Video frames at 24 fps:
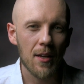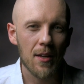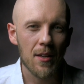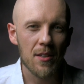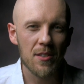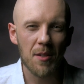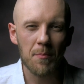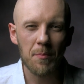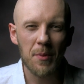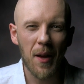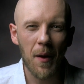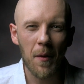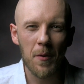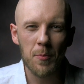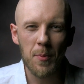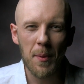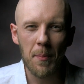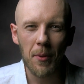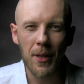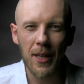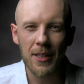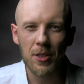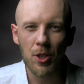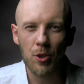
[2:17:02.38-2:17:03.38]
Sometimes
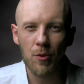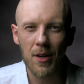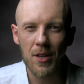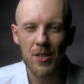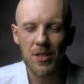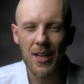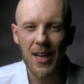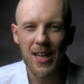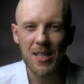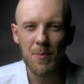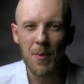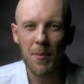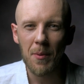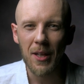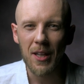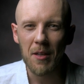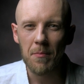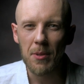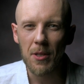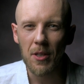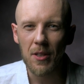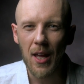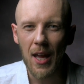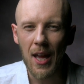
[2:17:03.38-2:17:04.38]
people like to criticize people like
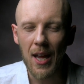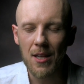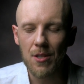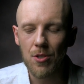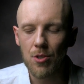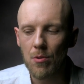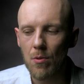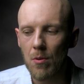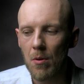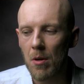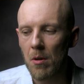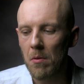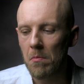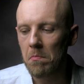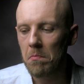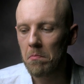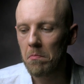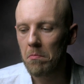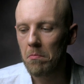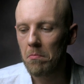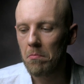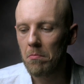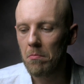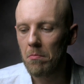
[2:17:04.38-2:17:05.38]
Bill Gates or
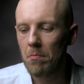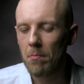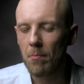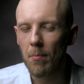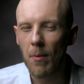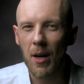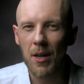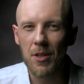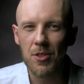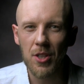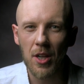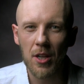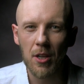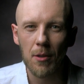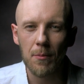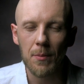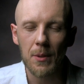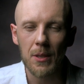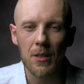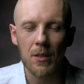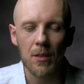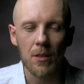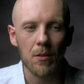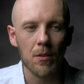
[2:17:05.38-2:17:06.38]
Mark
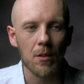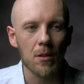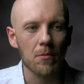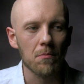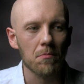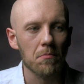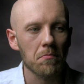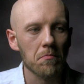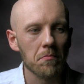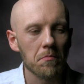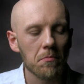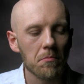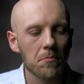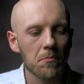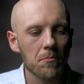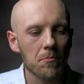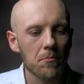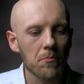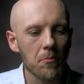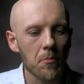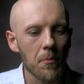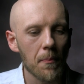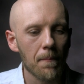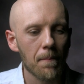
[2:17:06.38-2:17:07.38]
Zuckerberg or
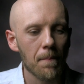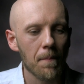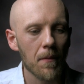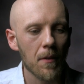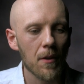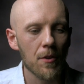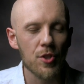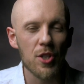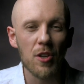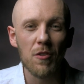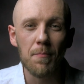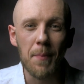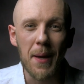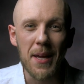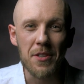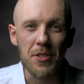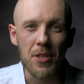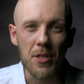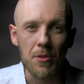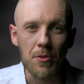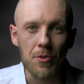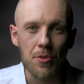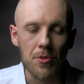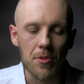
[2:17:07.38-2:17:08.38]
Jeff
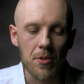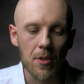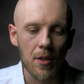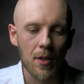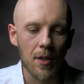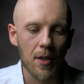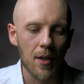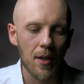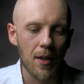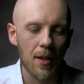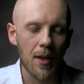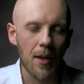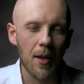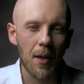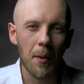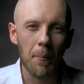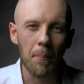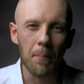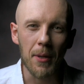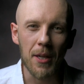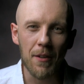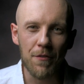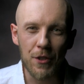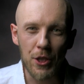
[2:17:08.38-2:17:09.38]
Bezos.
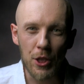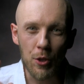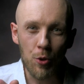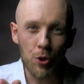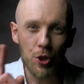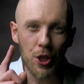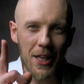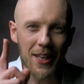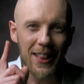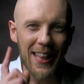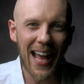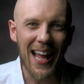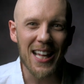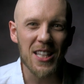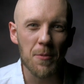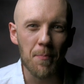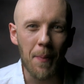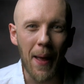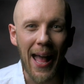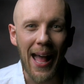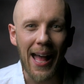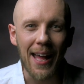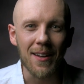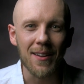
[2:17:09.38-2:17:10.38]
But if you think that's
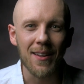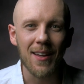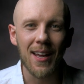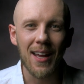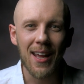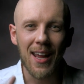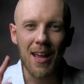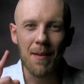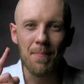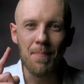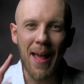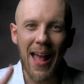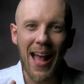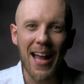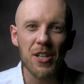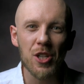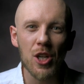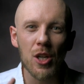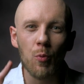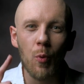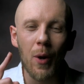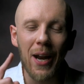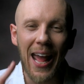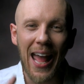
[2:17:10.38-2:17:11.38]
bad,
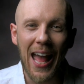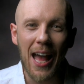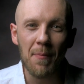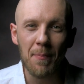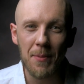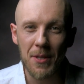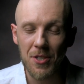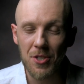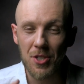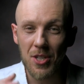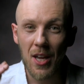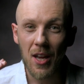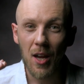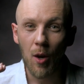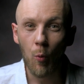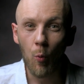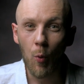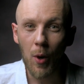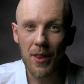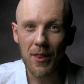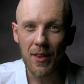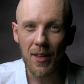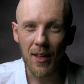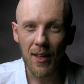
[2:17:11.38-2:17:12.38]
imagine what happens
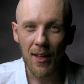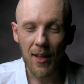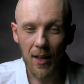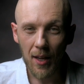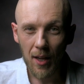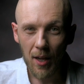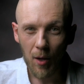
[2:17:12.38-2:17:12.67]
when the